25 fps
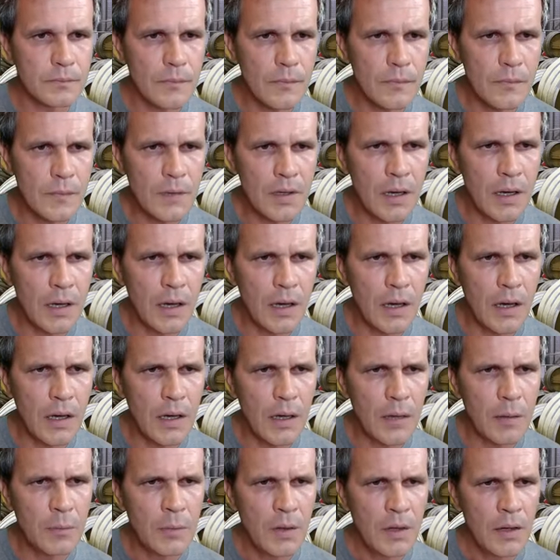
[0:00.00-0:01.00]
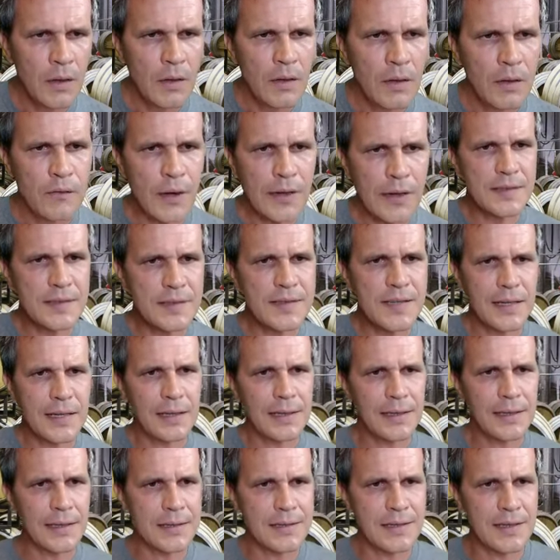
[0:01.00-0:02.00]
Um, Frank is killing
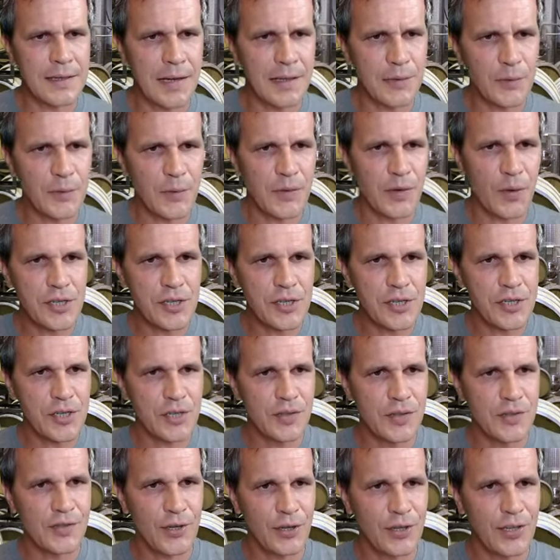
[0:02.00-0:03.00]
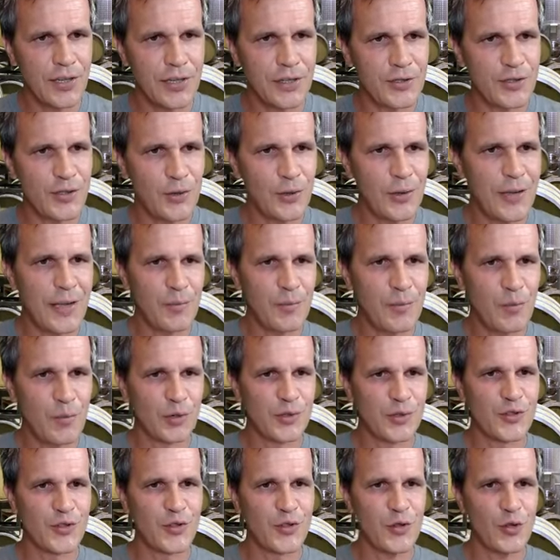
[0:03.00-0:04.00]
it tonight with the questions. Are you going to do any more
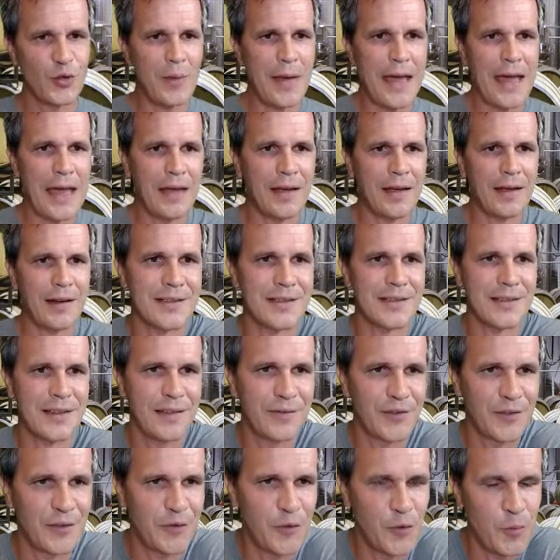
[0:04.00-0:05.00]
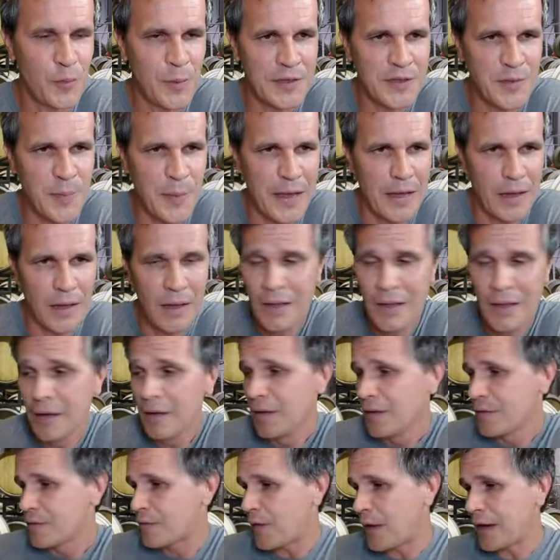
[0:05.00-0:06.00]
Zoom hangouts? Loved a few months back.
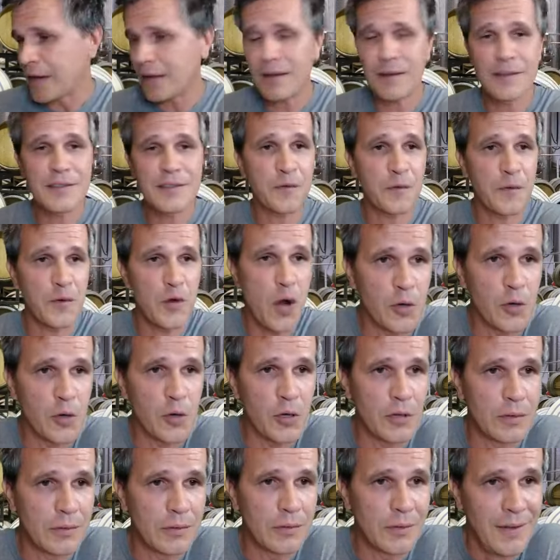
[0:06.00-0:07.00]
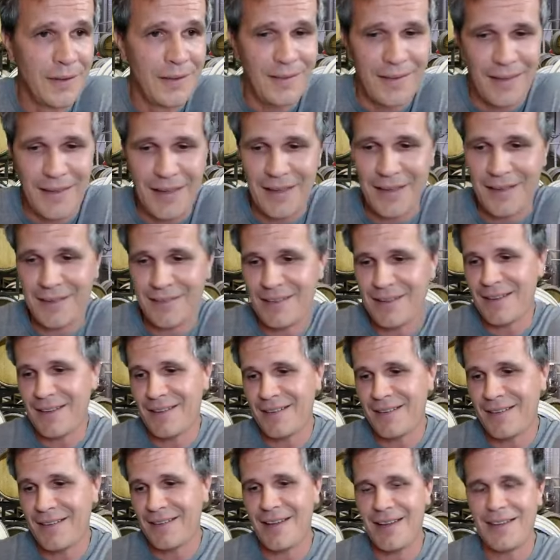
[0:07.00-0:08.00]
Frank is phenomenal, and
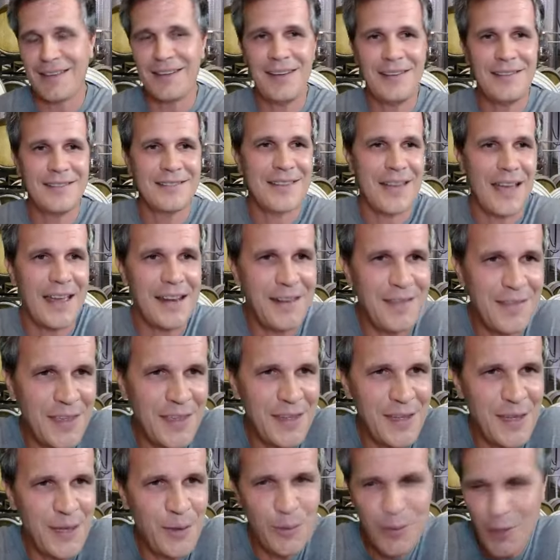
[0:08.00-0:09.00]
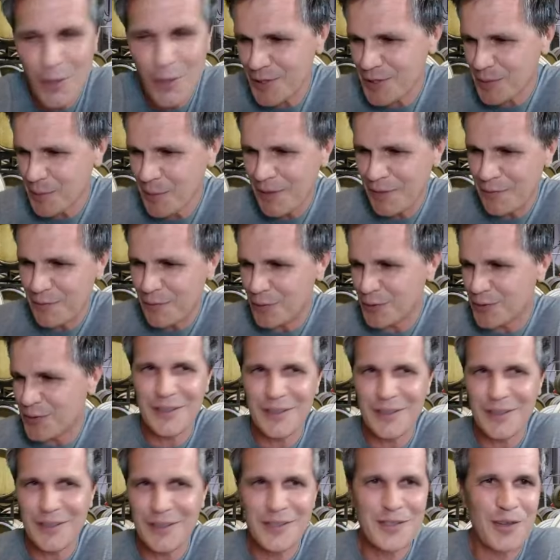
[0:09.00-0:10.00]
uh, I didn't I didn't think he would ask me for sort
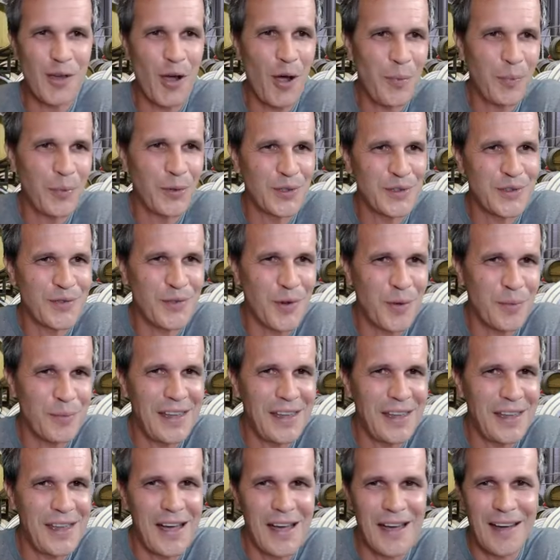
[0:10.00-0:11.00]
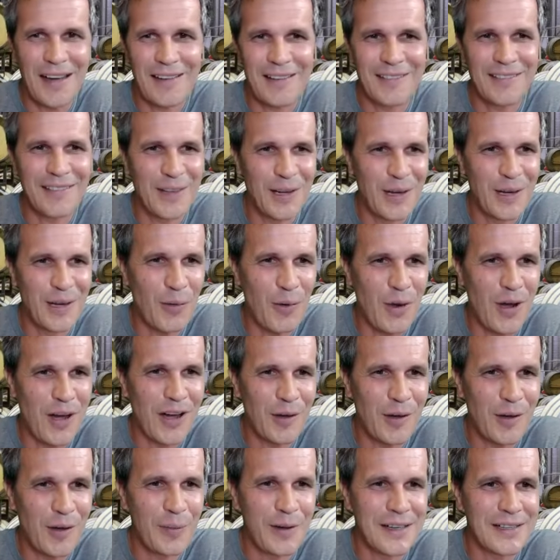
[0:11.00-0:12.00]
of examples from the uh, the Loire,
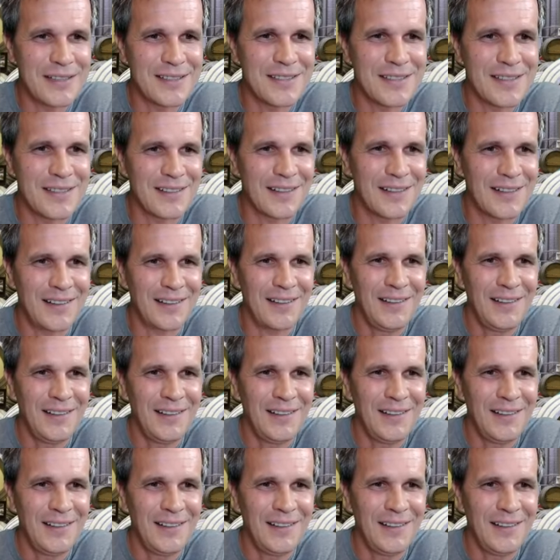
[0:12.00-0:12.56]
but uh,